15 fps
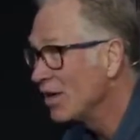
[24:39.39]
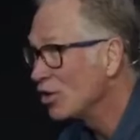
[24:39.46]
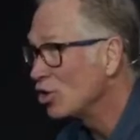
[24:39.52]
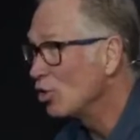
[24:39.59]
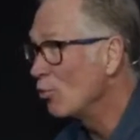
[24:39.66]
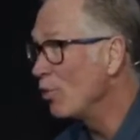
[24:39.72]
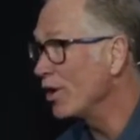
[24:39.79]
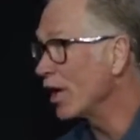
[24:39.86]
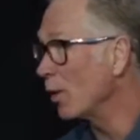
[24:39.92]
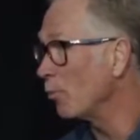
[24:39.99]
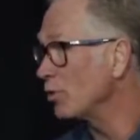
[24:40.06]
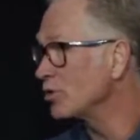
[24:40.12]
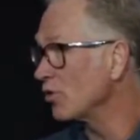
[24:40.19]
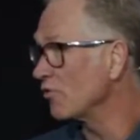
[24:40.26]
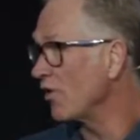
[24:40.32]
You bring up
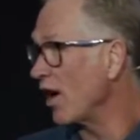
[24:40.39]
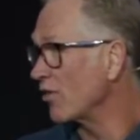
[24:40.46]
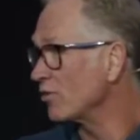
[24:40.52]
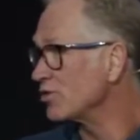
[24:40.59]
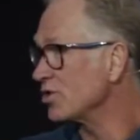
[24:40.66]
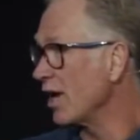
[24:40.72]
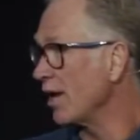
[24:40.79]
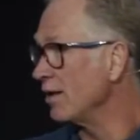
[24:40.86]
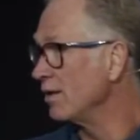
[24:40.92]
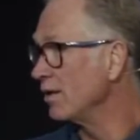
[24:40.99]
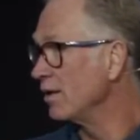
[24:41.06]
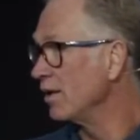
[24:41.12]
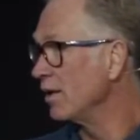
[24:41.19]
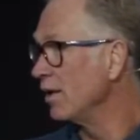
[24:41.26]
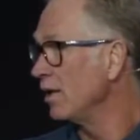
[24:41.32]
what your father said.
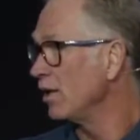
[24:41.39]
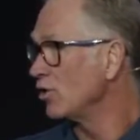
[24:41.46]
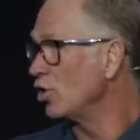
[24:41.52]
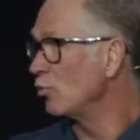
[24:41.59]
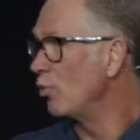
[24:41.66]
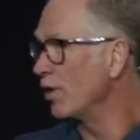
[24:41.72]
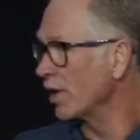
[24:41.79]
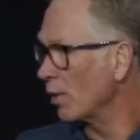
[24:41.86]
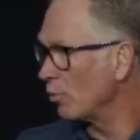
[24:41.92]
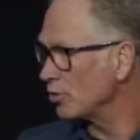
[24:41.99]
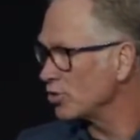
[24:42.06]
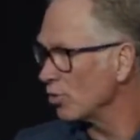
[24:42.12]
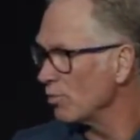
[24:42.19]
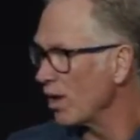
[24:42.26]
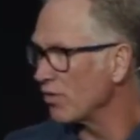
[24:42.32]
You bring up what
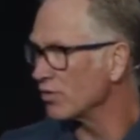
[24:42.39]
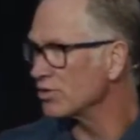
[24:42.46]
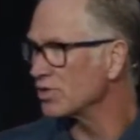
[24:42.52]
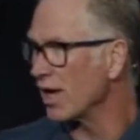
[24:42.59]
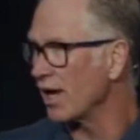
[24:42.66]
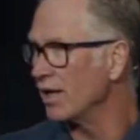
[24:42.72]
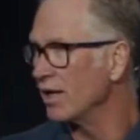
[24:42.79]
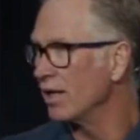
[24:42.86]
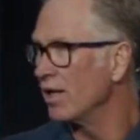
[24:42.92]
your mother said.